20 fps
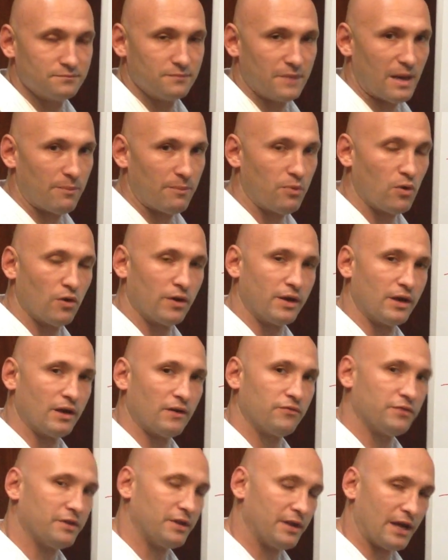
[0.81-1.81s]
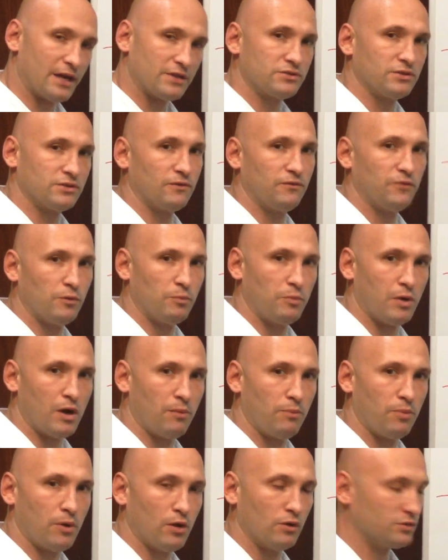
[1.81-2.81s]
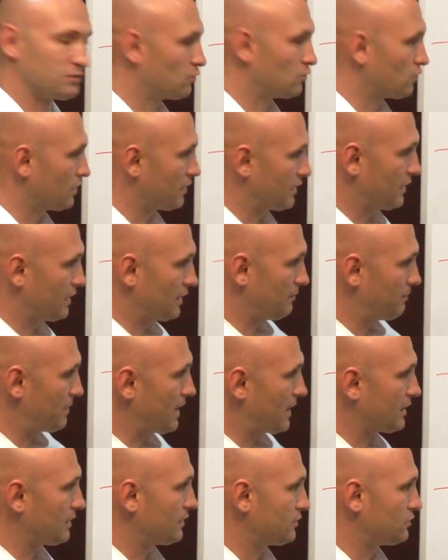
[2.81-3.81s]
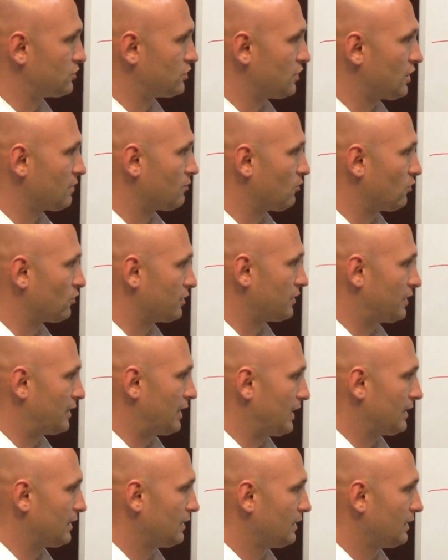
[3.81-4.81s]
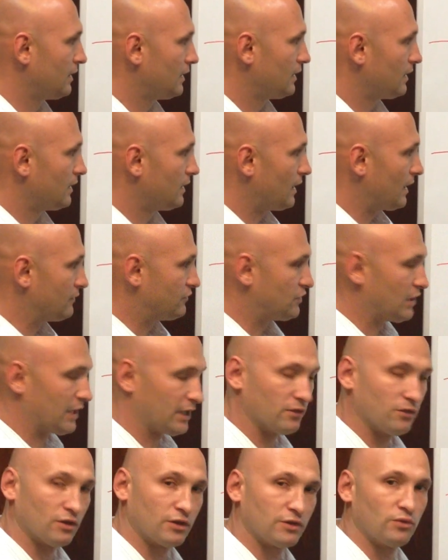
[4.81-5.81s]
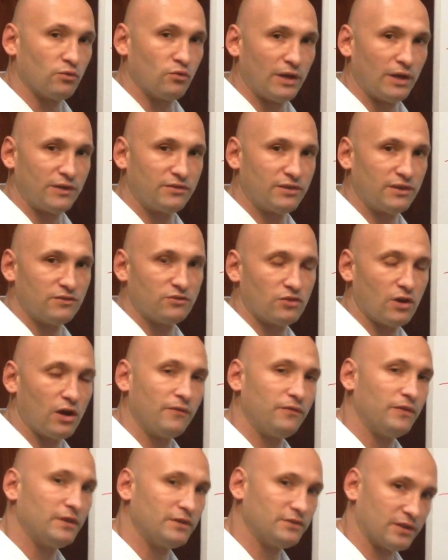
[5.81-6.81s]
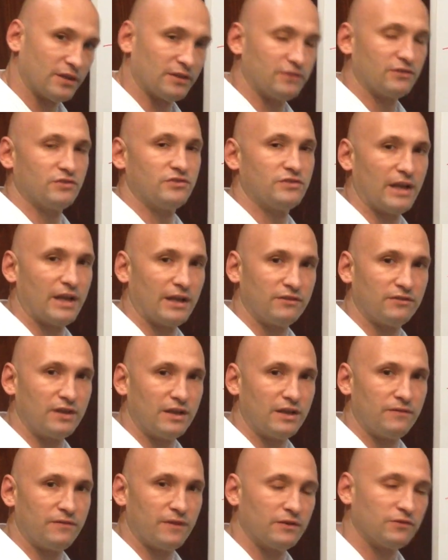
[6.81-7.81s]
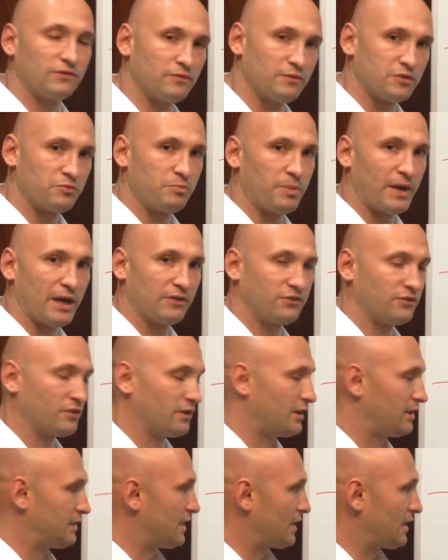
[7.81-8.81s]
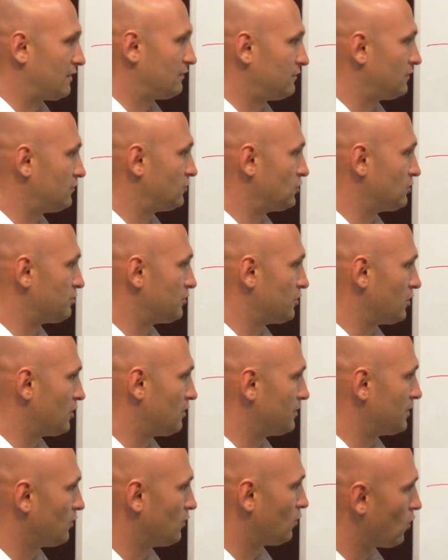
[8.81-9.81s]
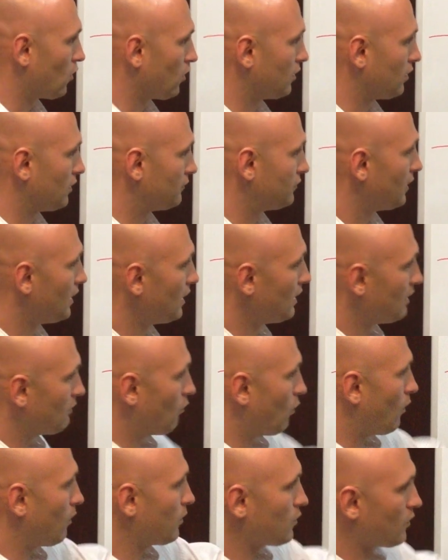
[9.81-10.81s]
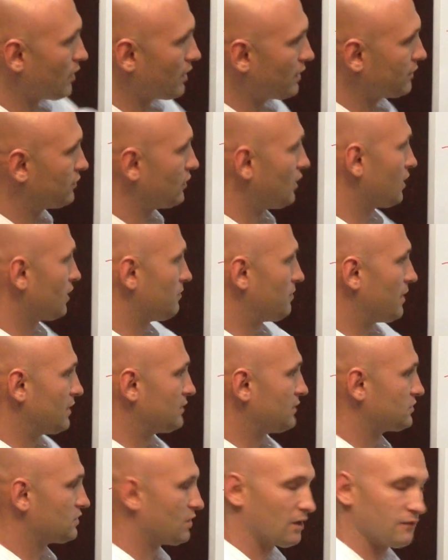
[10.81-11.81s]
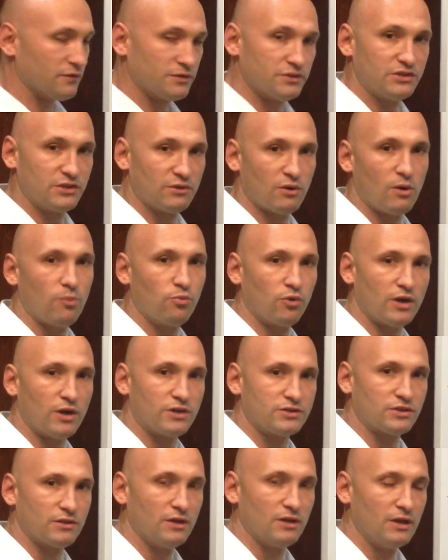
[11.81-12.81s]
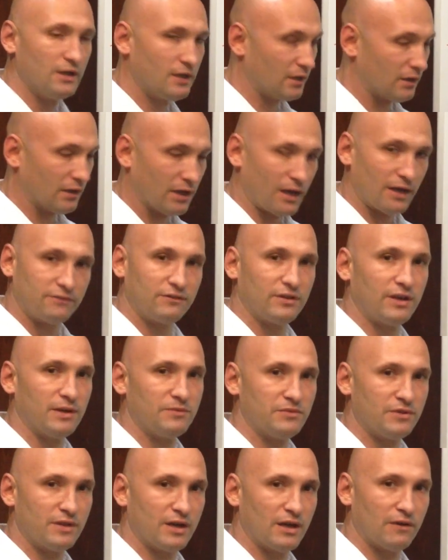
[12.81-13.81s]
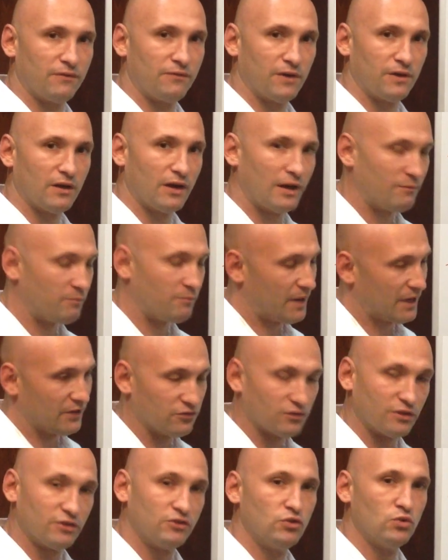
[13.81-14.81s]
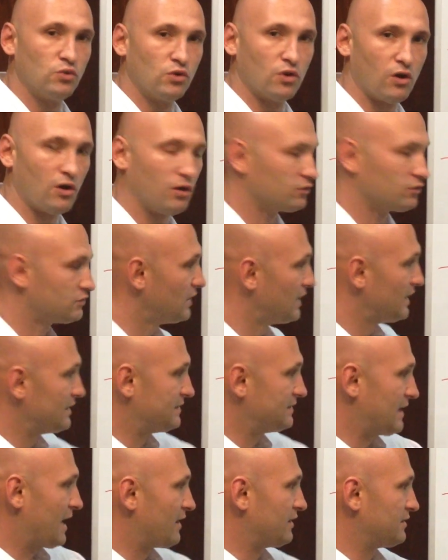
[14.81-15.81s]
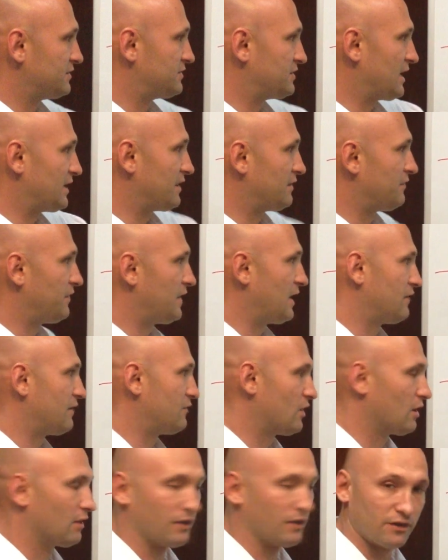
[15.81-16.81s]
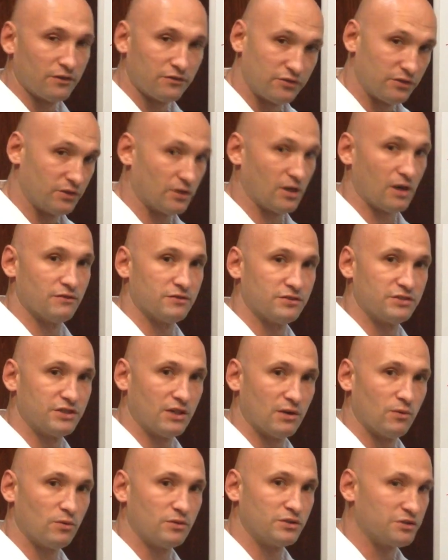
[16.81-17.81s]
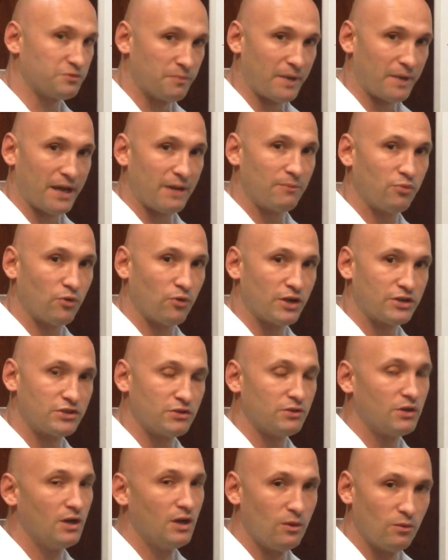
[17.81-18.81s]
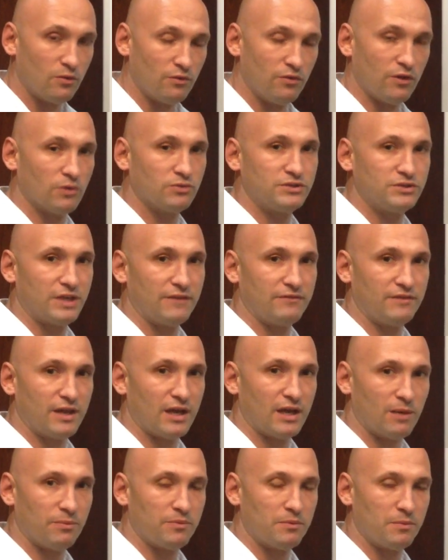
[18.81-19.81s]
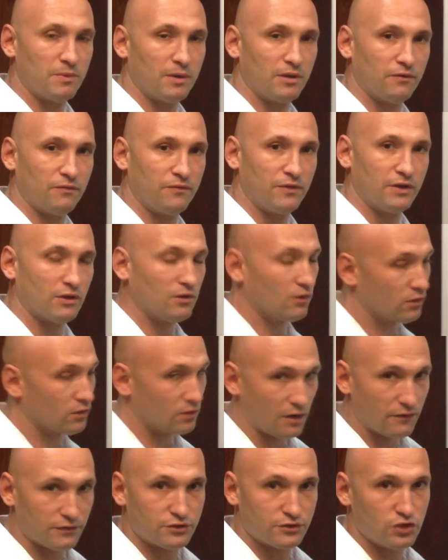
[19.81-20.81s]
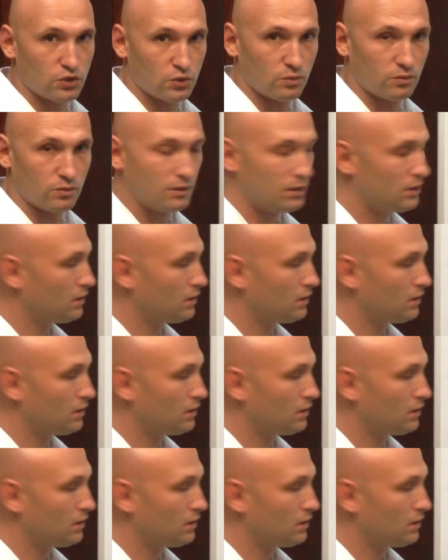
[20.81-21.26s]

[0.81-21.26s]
Bowen here for the National Football Post, and we're going to get it back on the chalkboard today and take a look at the Redskins offense against the Saints defense from this past Sunday down in the Superdome in New Orleans. And what we want to talk about is cover zero pressure. A lot of teams in the NFL have basically two calls down inside the 5-yard line. You see cover zero, which is man pressure with no safety help in the middle of the field, or cover two.